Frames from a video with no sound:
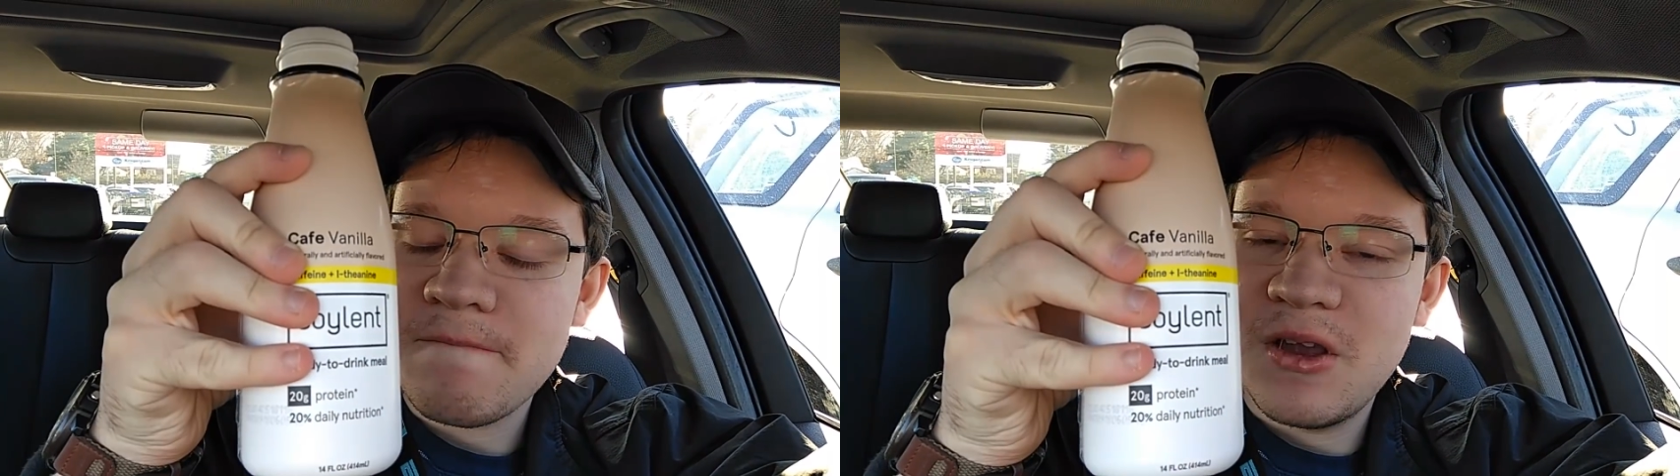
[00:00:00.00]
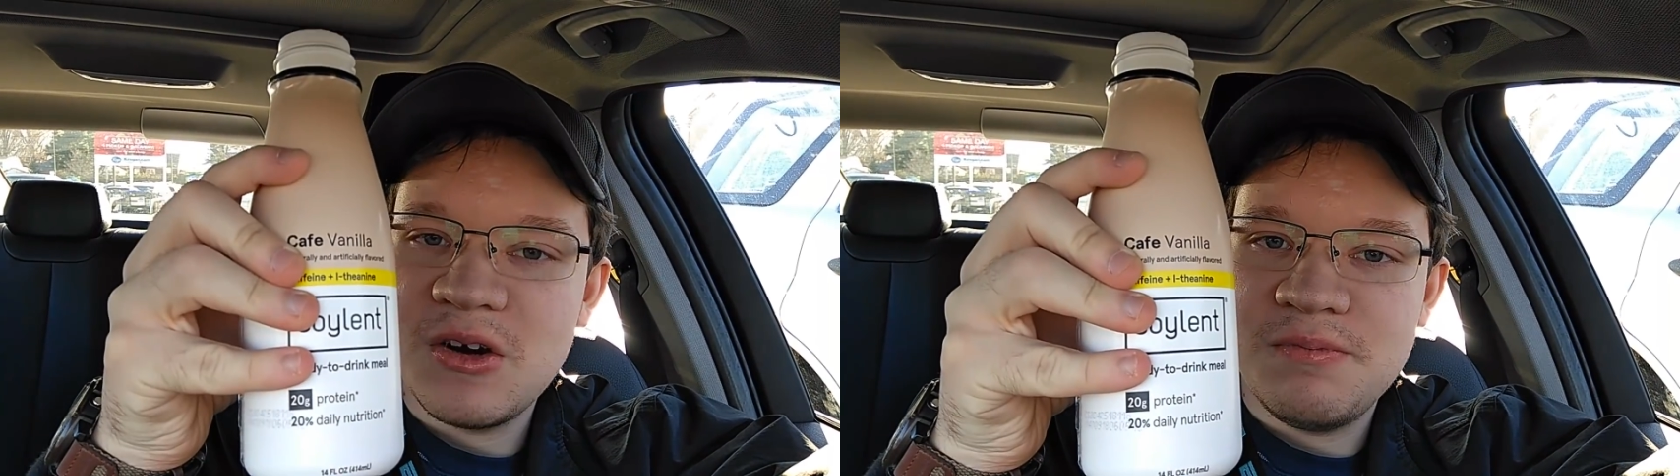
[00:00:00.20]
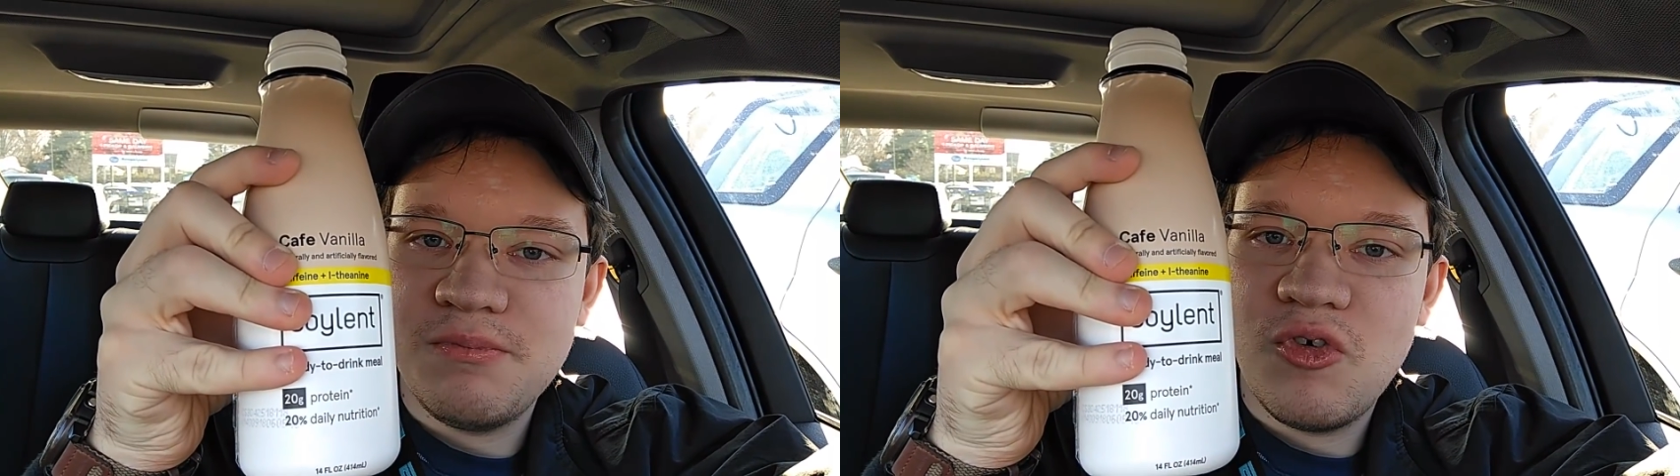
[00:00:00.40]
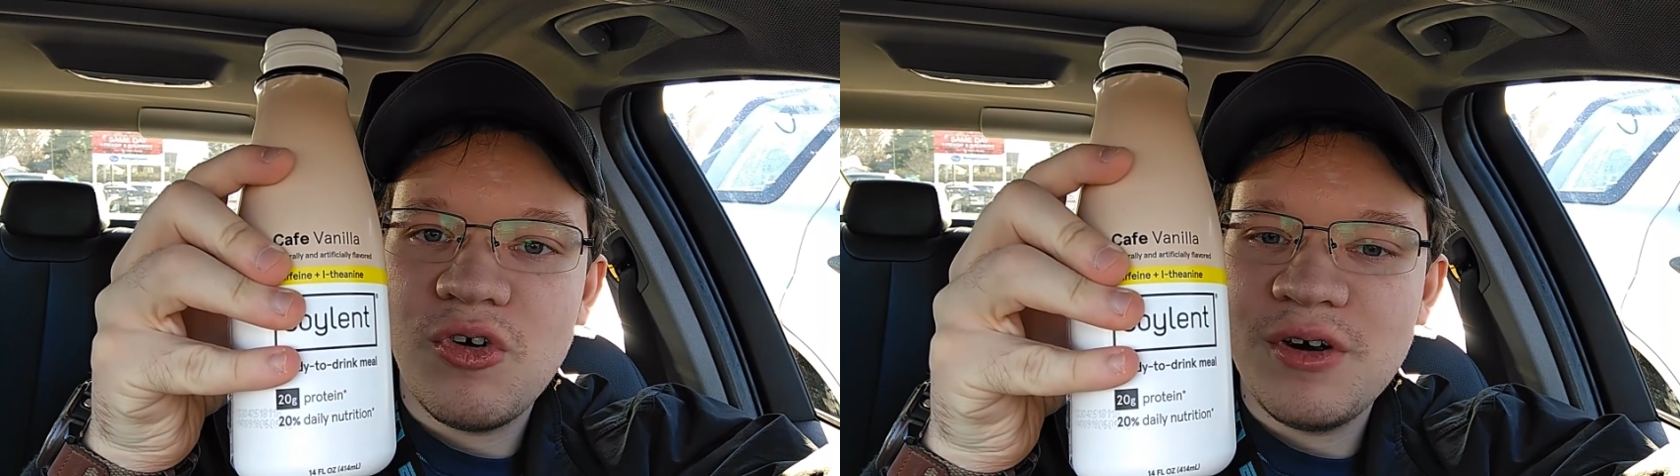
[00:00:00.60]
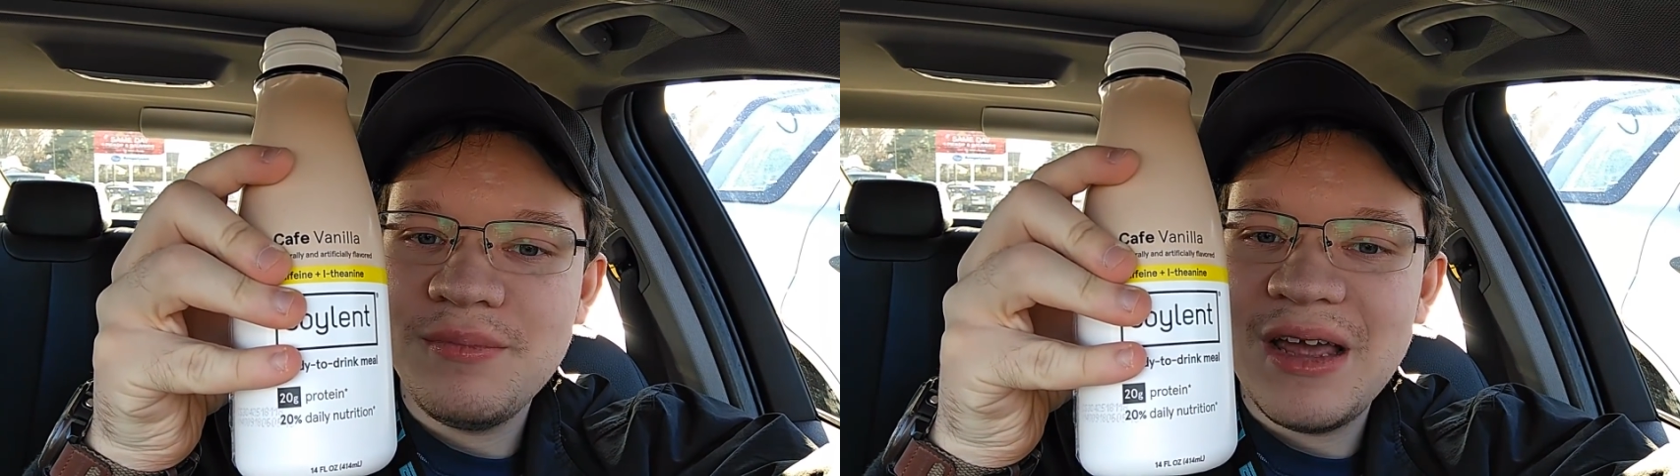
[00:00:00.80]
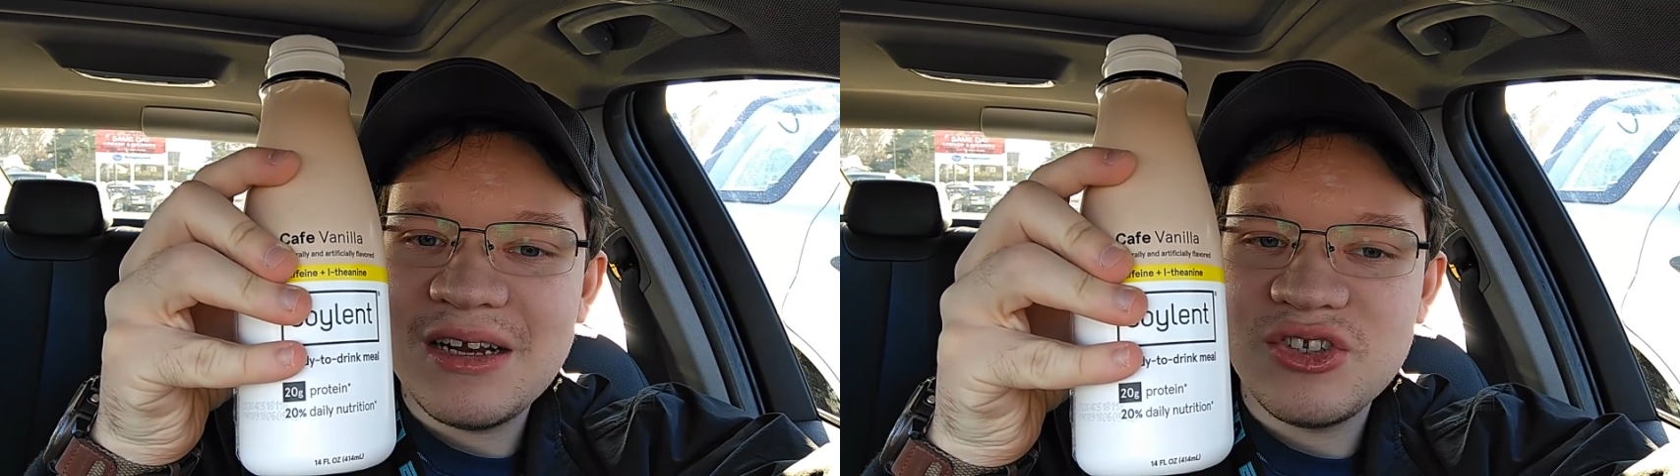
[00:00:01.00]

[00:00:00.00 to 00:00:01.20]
You're gonna crumb that